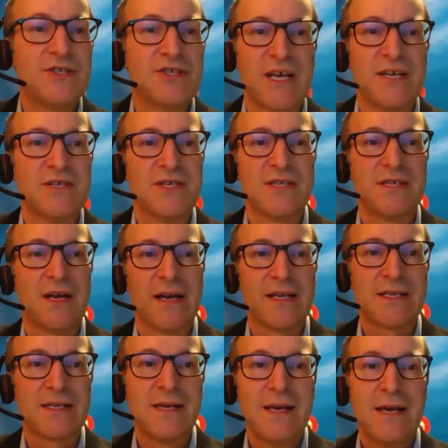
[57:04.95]
changes on
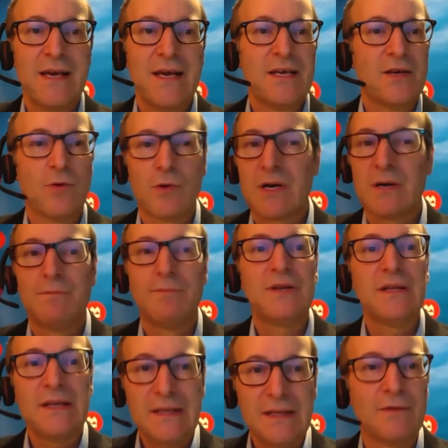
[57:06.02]
us, we're
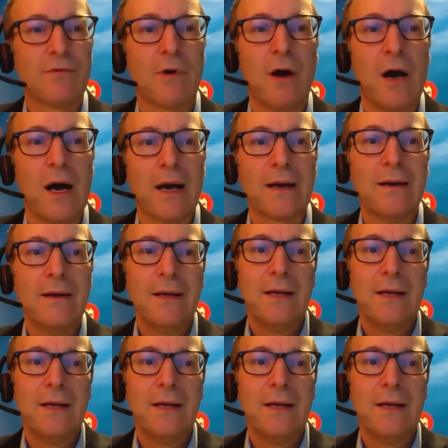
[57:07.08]
completely wrong.